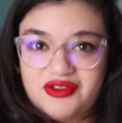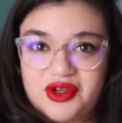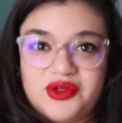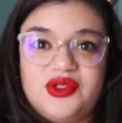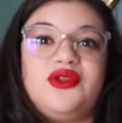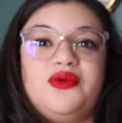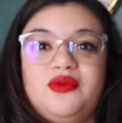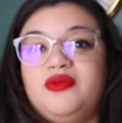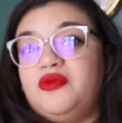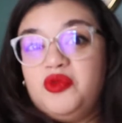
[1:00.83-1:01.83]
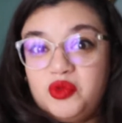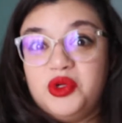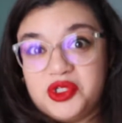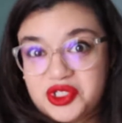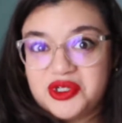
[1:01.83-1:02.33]
those
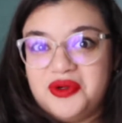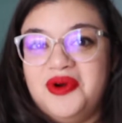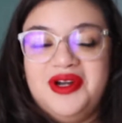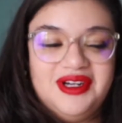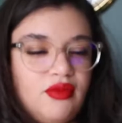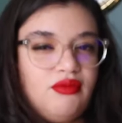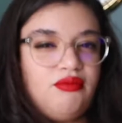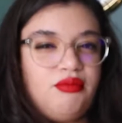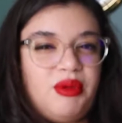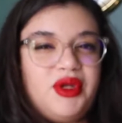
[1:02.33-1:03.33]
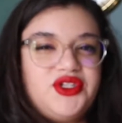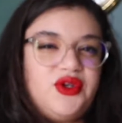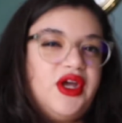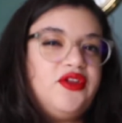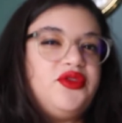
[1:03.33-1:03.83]
will do. My
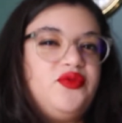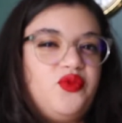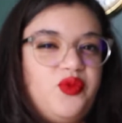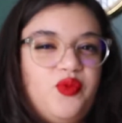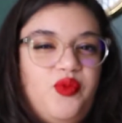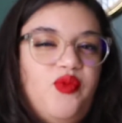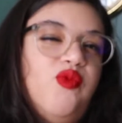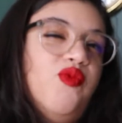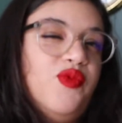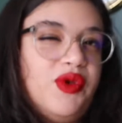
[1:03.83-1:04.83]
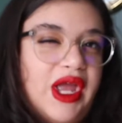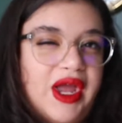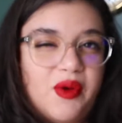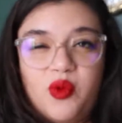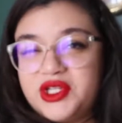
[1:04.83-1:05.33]
mental health
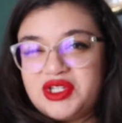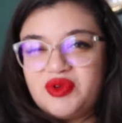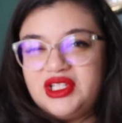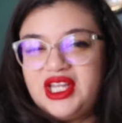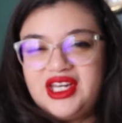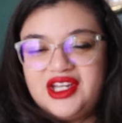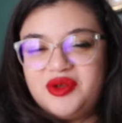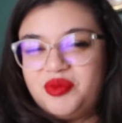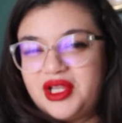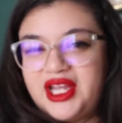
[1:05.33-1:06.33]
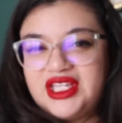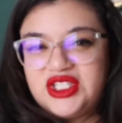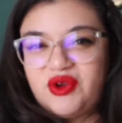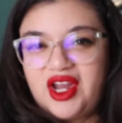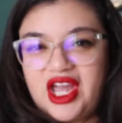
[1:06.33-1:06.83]
wasn't really in a good place,
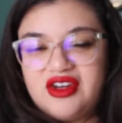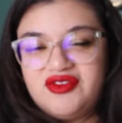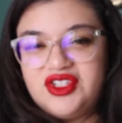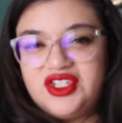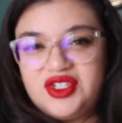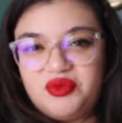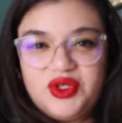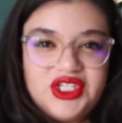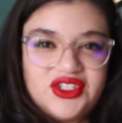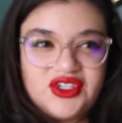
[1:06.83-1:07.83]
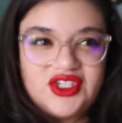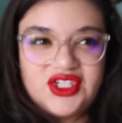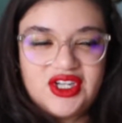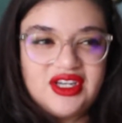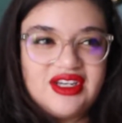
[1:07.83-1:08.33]
so I kind of did some
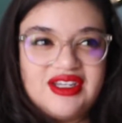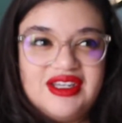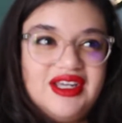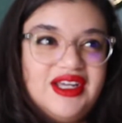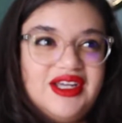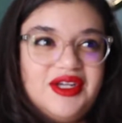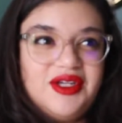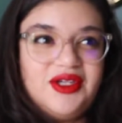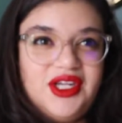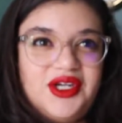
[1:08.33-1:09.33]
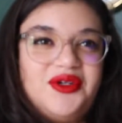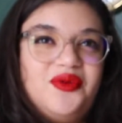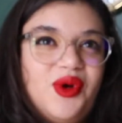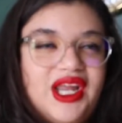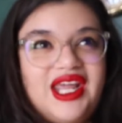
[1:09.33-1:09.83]
research on,
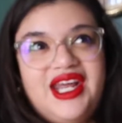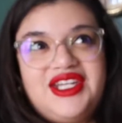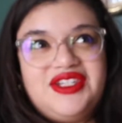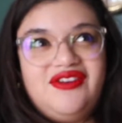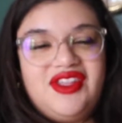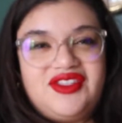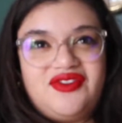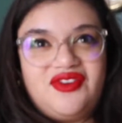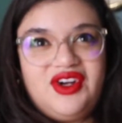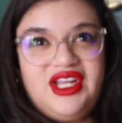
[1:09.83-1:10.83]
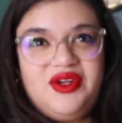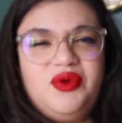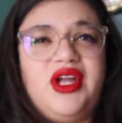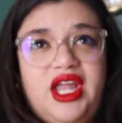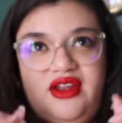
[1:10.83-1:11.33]
what can I do that's free?
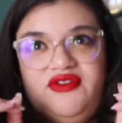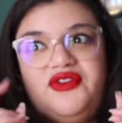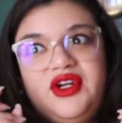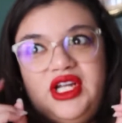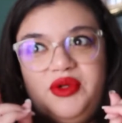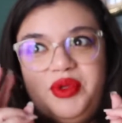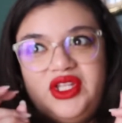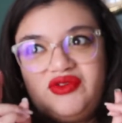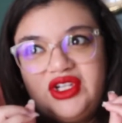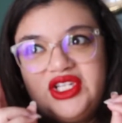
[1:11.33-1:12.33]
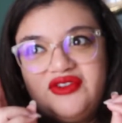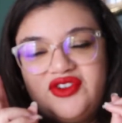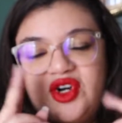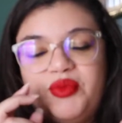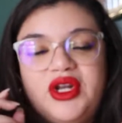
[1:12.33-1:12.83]
Well, okay, free being the
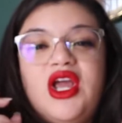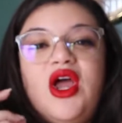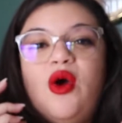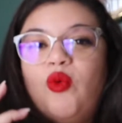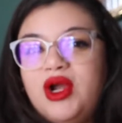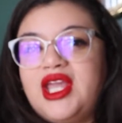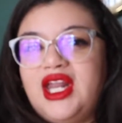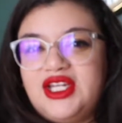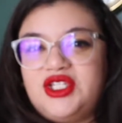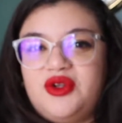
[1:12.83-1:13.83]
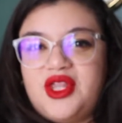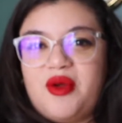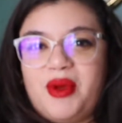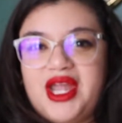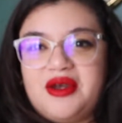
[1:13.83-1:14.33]
relative term, but what can I do
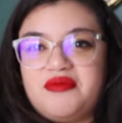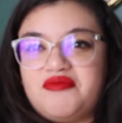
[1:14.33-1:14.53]
that might